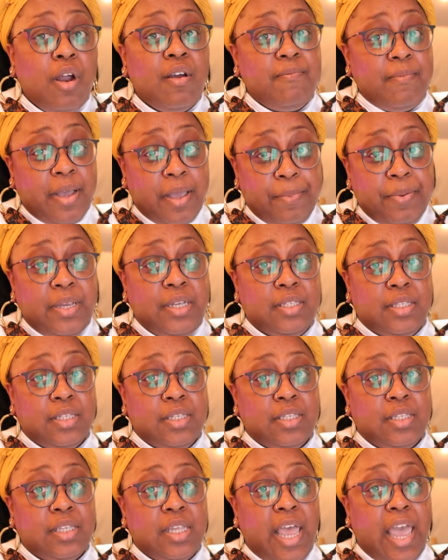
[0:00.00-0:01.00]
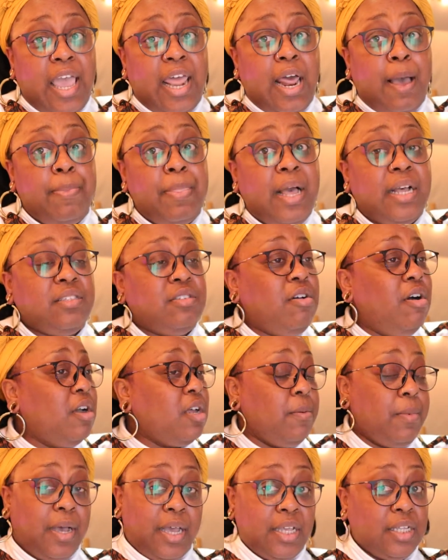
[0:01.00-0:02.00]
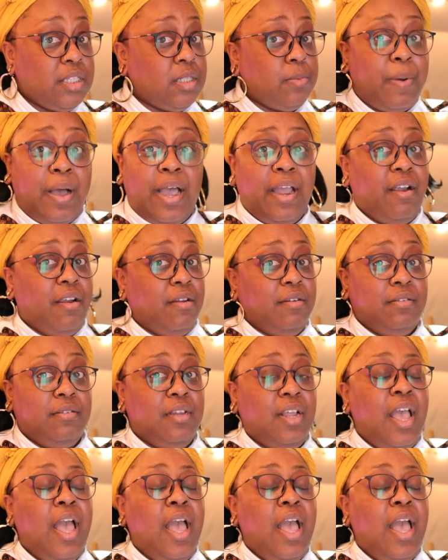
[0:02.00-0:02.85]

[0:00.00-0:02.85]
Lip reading: of my pieces. And I'm not talking about inspired.